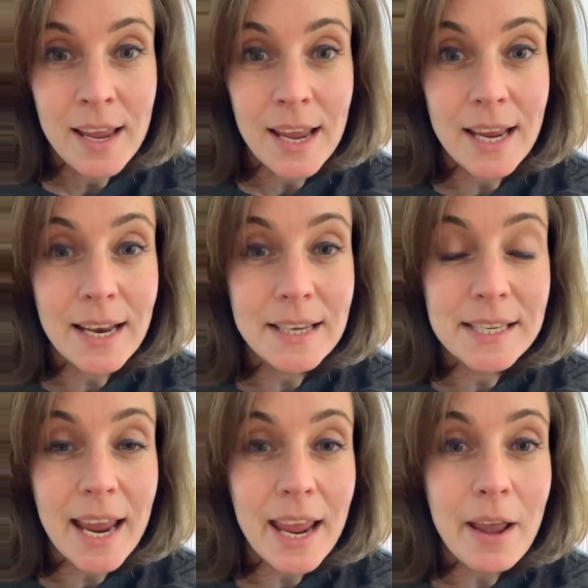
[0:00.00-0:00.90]
It is
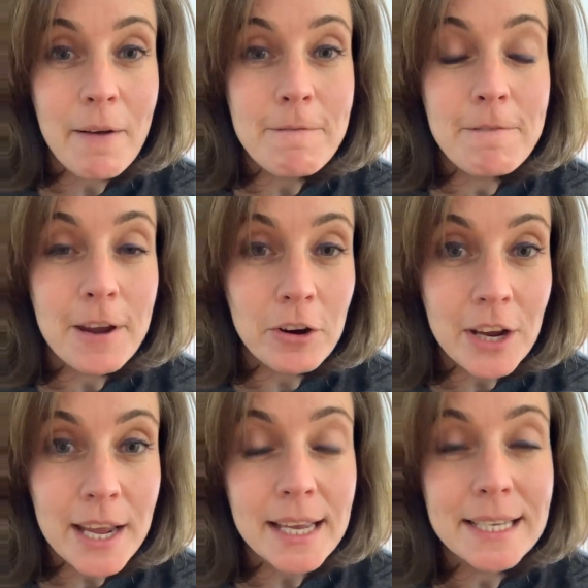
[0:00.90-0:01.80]
a
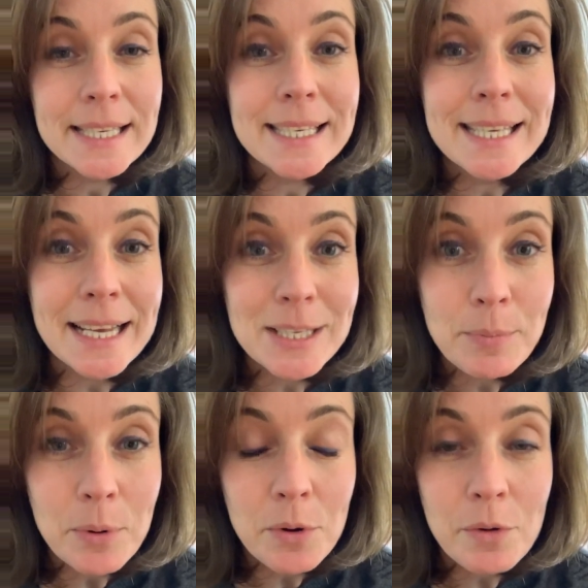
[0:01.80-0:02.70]
very
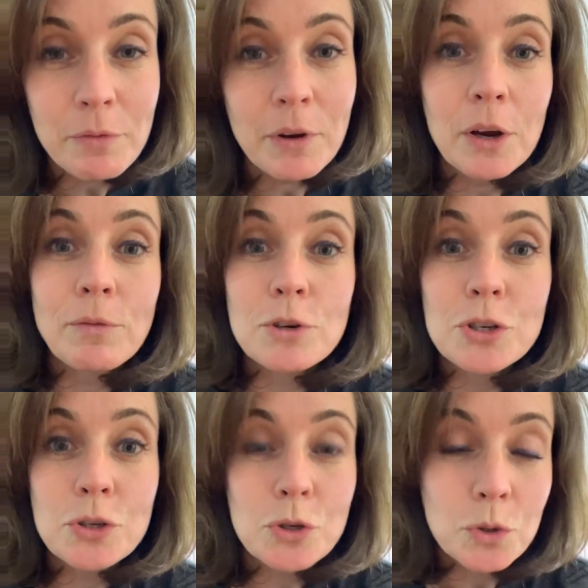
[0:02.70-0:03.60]
accessible, very
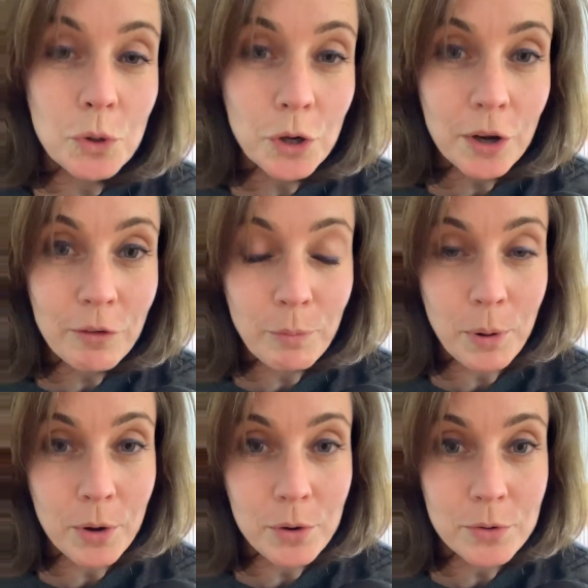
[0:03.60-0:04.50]
restorative
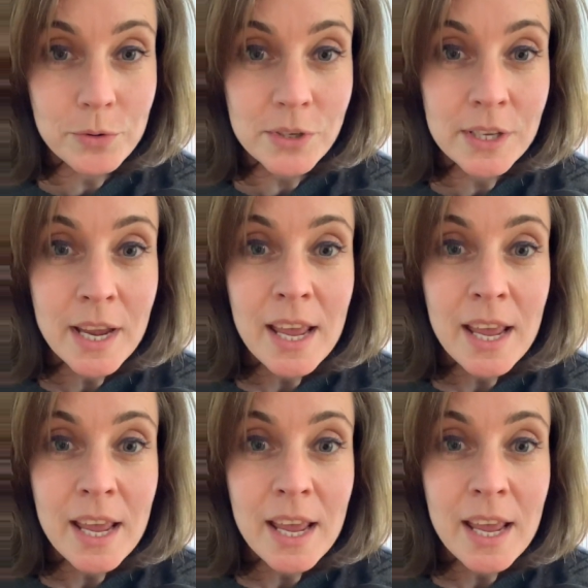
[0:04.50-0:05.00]
pose